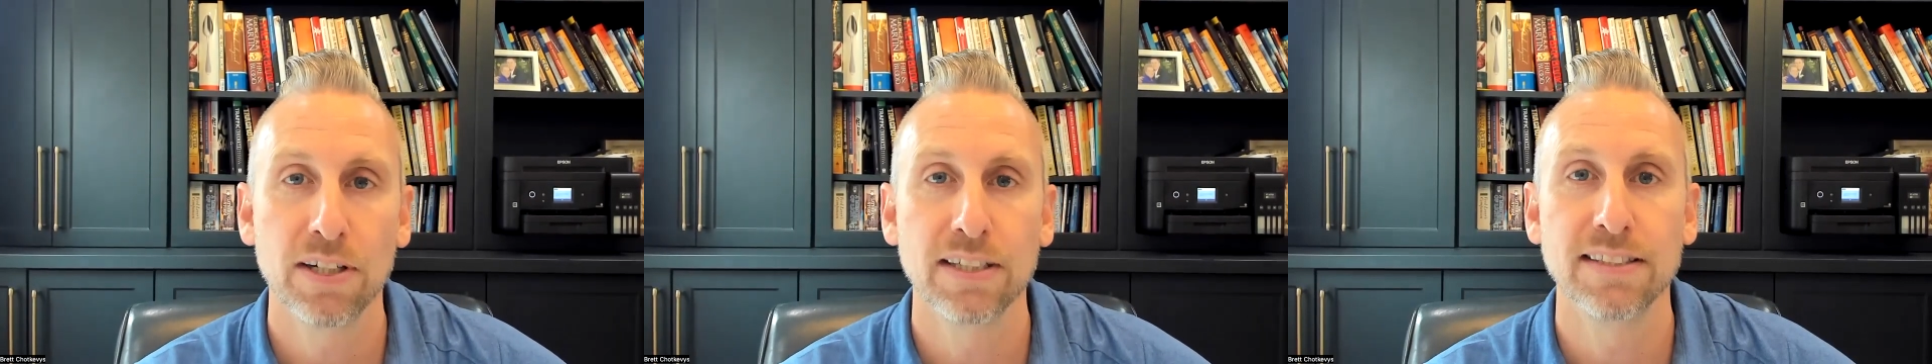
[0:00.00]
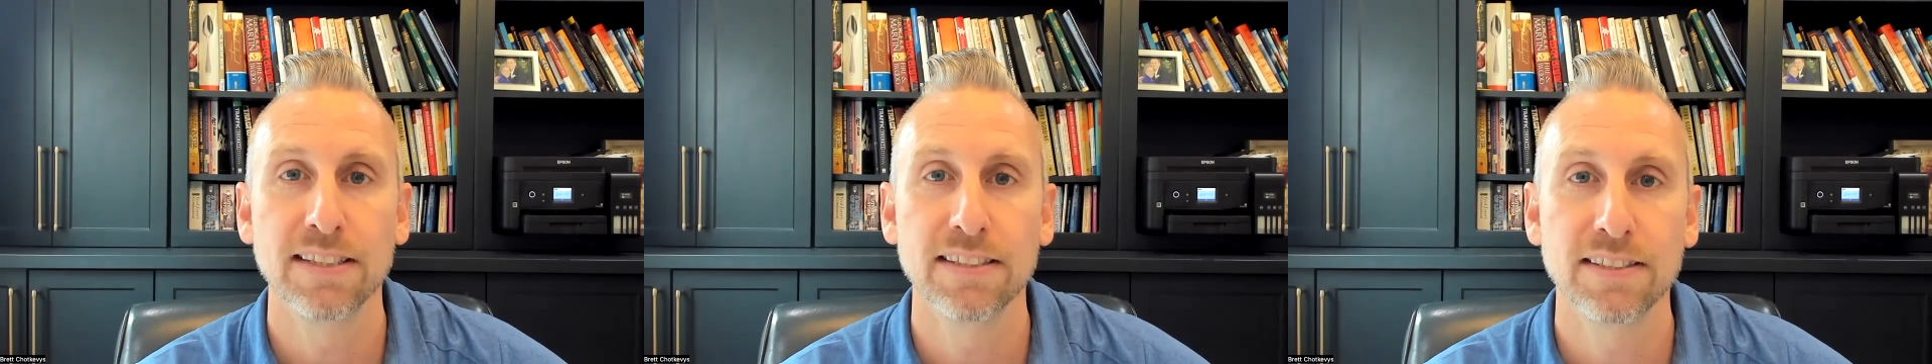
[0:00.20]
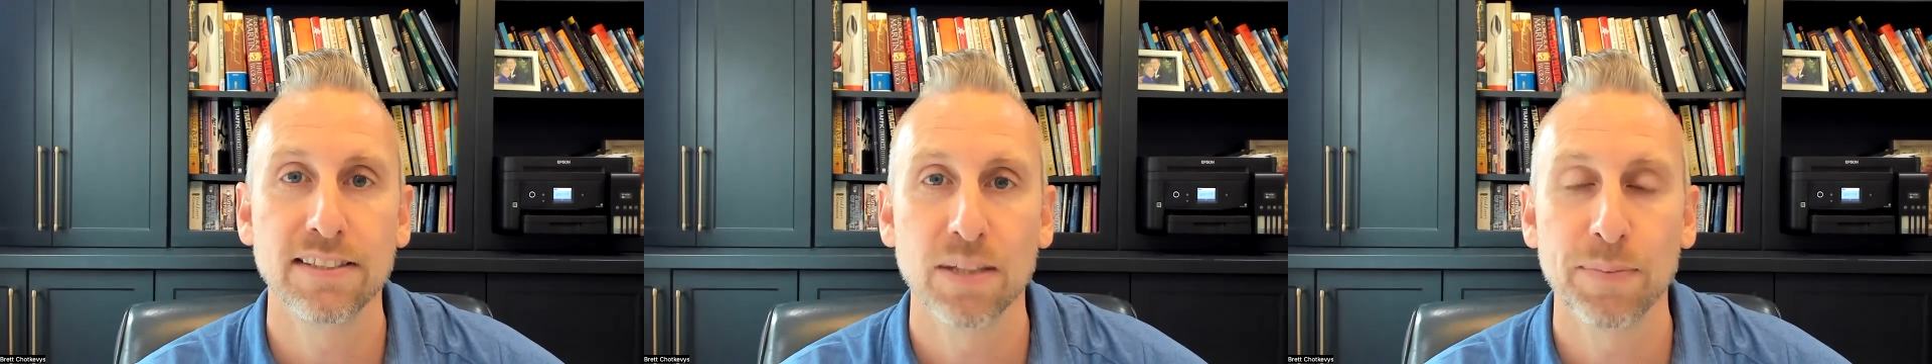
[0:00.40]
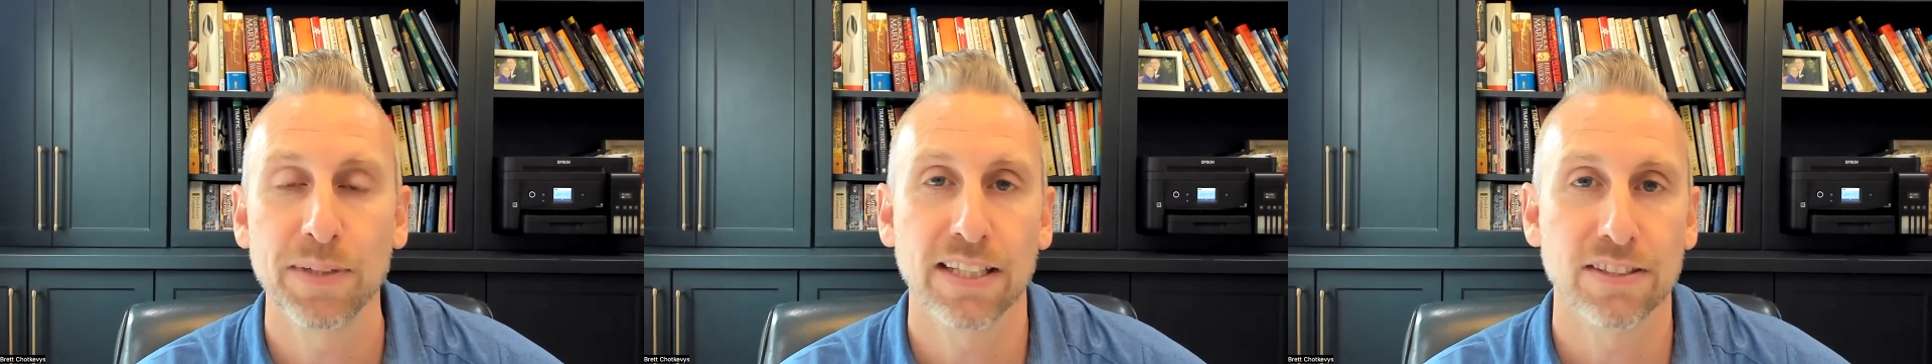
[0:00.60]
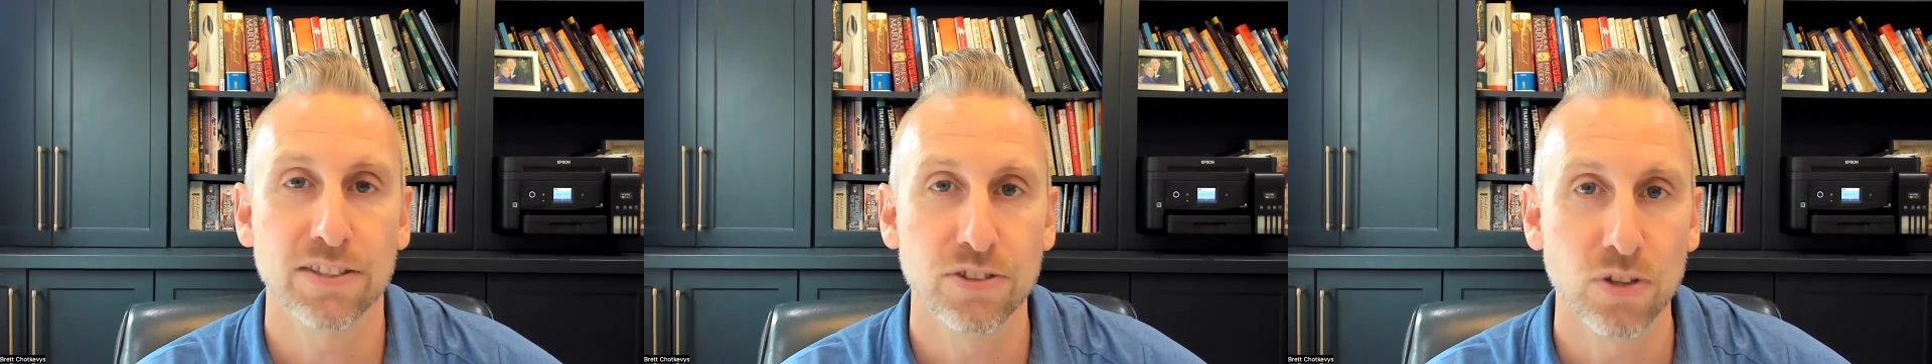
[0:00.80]
it's in something
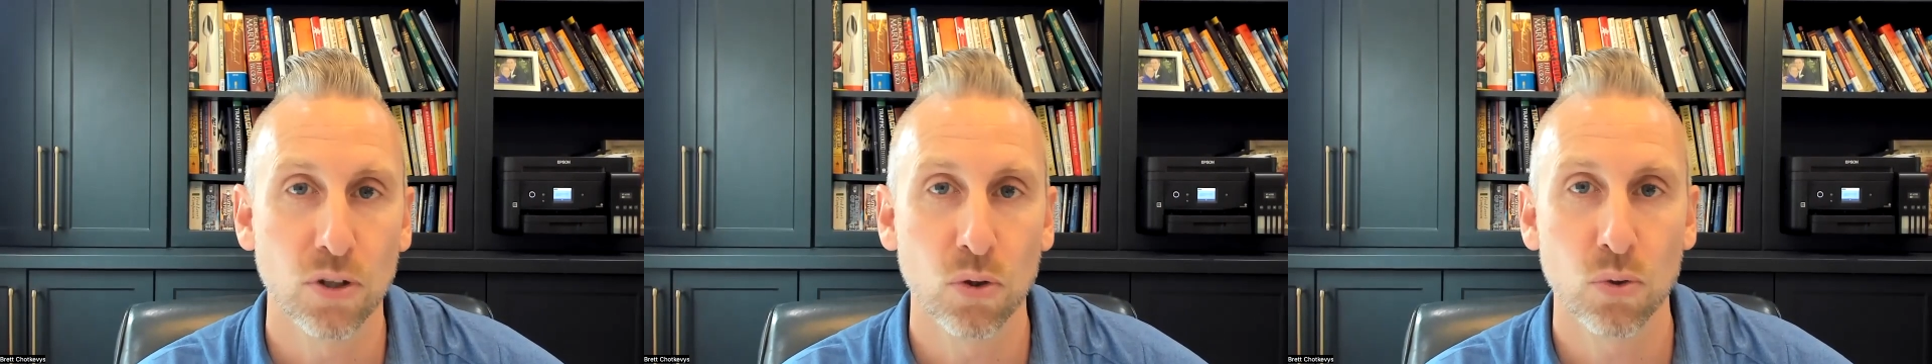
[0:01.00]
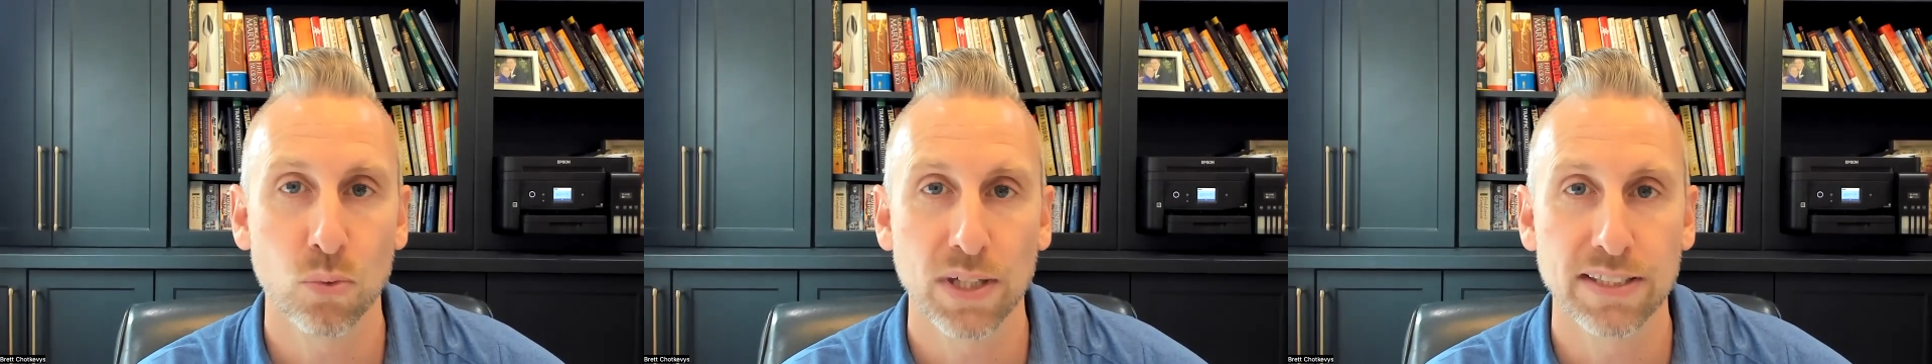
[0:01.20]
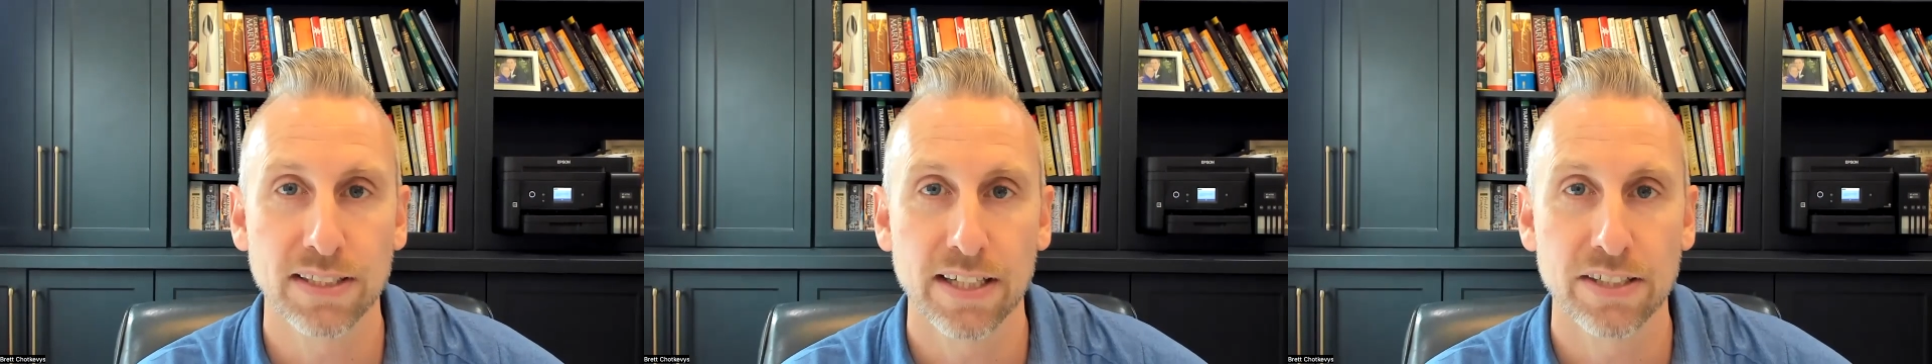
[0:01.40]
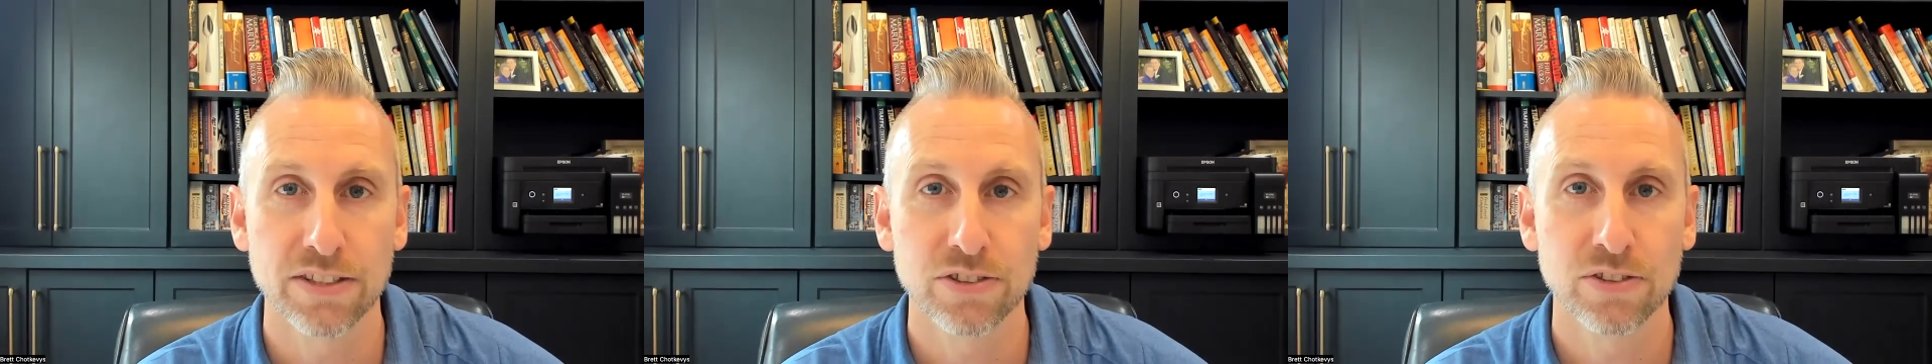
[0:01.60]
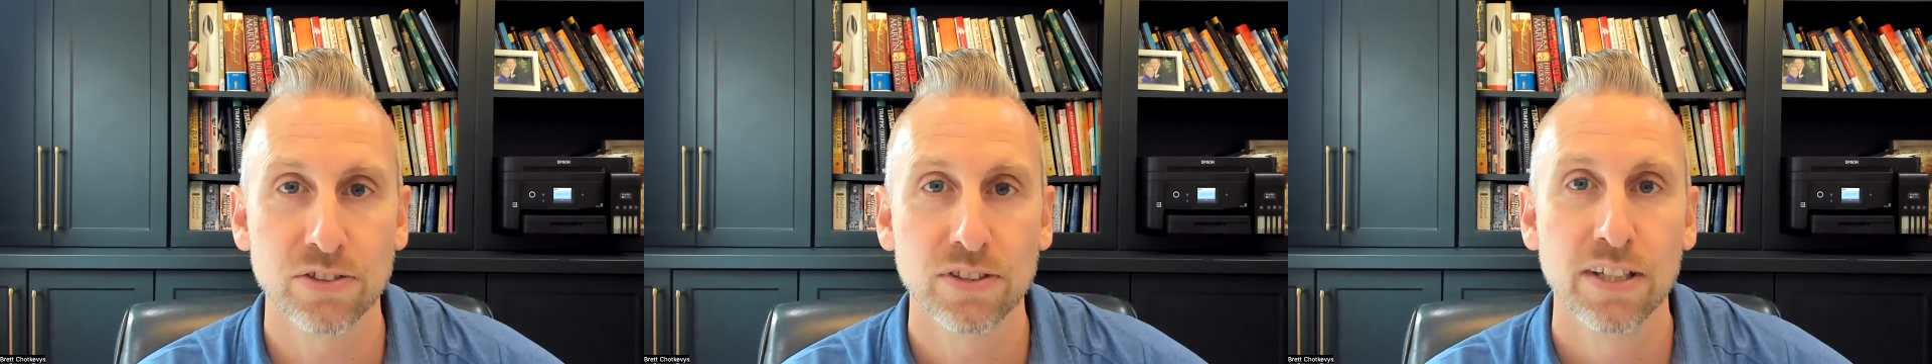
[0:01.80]
that's zoned
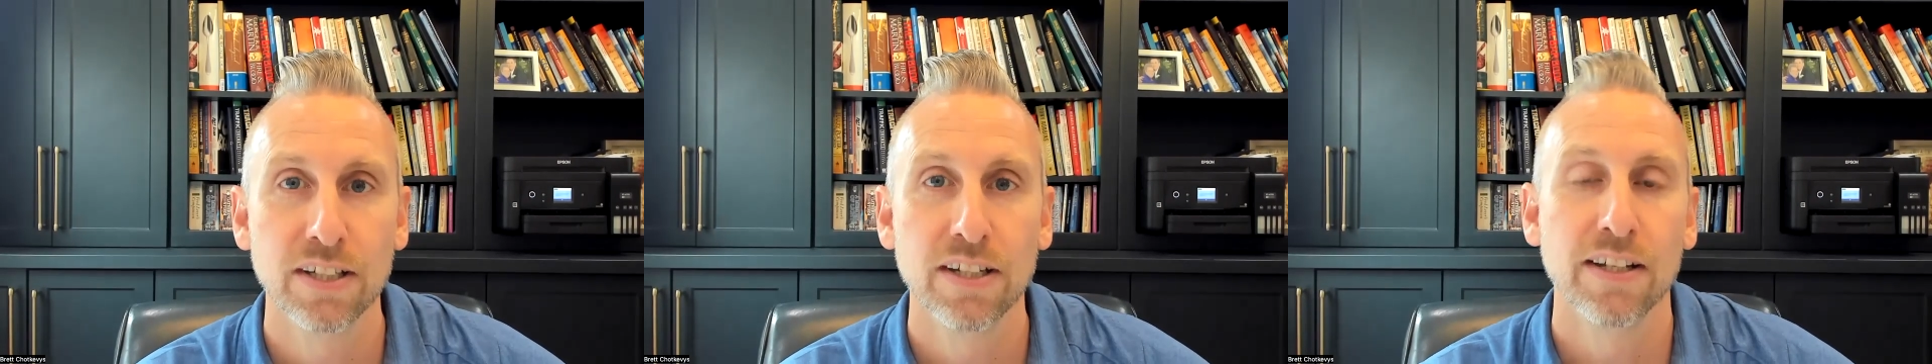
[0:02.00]
residential,